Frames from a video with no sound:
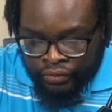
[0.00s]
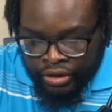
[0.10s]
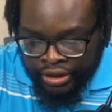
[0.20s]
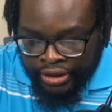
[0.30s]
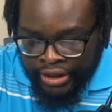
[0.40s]

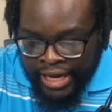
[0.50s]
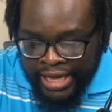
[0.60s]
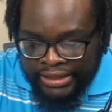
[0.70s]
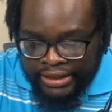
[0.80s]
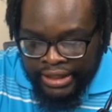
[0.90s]
And then the
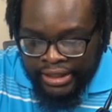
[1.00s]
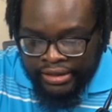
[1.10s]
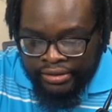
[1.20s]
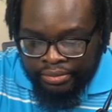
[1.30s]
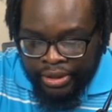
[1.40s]
last thing
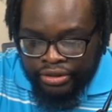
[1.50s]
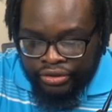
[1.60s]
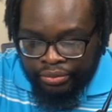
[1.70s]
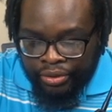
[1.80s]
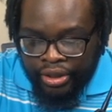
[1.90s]
is, make
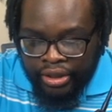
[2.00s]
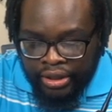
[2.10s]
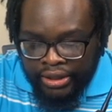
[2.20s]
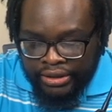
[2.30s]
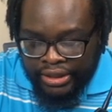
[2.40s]
sure you bring a
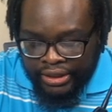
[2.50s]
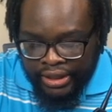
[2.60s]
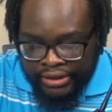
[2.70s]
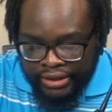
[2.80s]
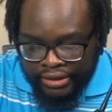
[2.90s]
list. I think
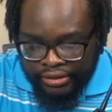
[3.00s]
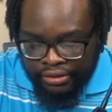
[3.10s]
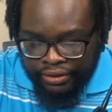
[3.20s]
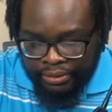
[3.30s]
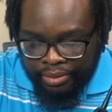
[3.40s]
I said this
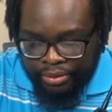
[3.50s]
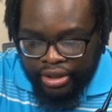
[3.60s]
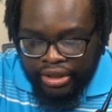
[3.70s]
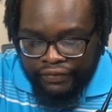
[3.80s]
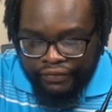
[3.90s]
already, but bring
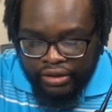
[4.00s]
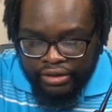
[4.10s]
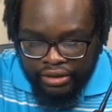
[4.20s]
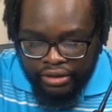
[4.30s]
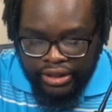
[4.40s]
a
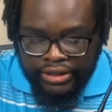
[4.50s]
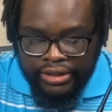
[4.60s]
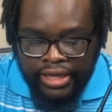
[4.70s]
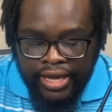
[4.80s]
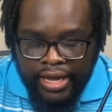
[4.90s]
list
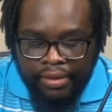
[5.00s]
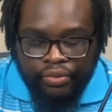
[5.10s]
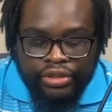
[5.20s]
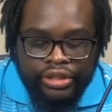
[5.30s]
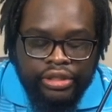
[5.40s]
of
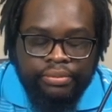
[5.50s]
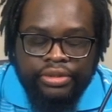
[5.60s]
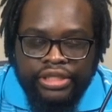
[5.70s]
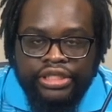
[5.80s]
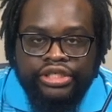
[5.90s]

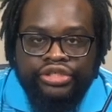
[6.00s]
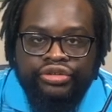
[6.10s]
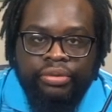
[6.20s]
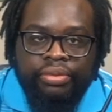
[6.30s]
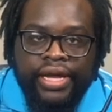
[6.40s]
positions
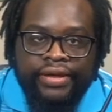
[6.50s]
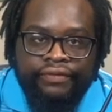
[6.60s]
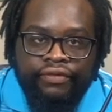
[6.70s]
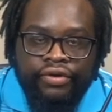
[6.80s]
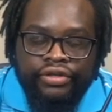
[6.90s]
you apply
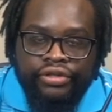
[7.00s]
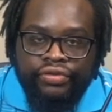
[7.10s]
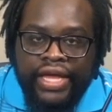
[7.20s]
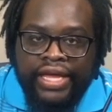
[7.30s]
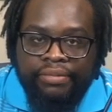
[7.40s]
for. So
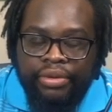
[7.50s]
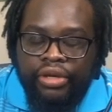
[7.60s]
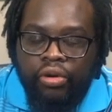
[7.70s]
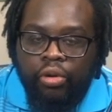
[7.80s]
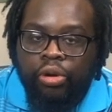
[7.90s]
that can
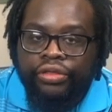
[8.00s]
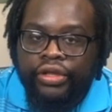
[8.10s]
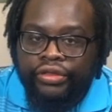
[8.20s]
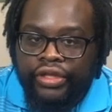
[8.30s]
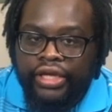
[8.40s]
be on the
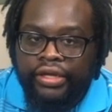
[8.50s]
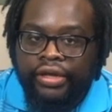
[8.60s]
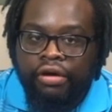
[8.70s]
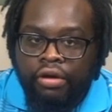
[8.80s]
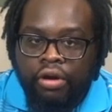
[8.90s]

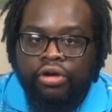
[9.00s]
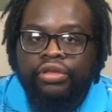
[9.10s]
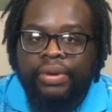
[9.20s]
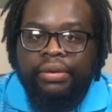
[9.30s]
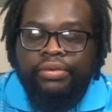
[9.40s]

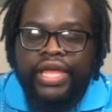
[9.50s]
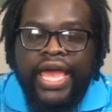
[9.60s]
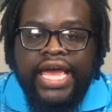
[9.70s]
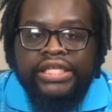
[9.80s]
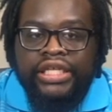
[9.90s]
paper that
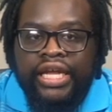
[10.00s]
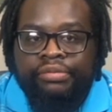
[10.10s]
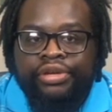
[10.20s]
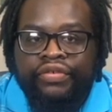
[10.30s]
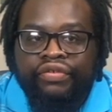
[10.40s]
has the
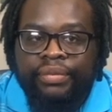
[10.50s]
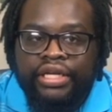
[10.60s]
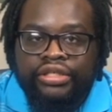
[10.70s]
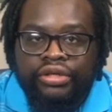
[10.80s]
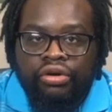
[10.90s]
company
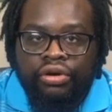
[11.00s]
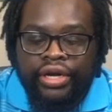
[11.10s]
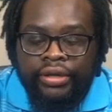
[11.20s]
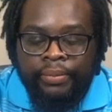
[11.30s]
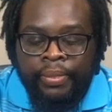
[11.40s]
information on it.